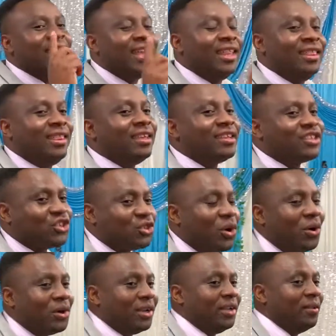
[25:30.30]
in this
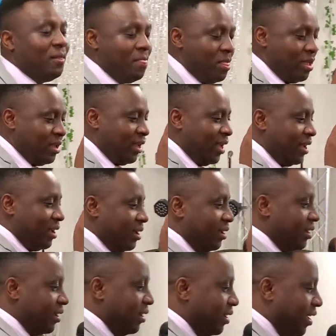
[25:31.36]
story,
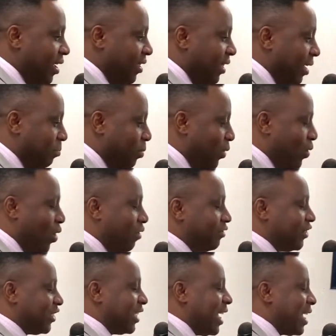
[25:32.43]
in the book of
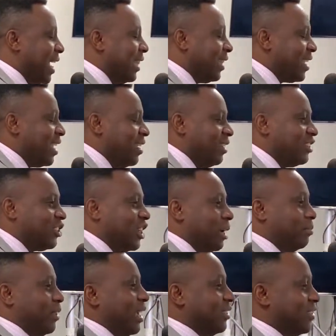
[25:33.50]
Second Kings
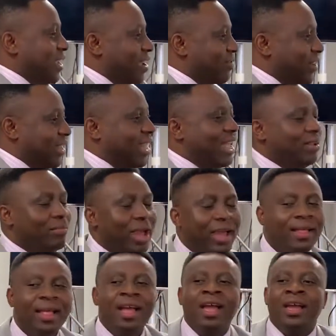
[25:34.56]
chapter 7, amen,
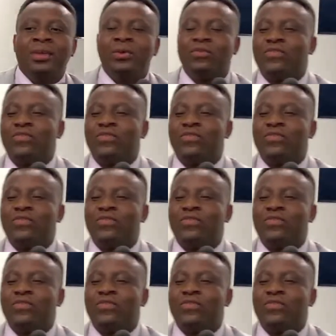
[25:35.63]
you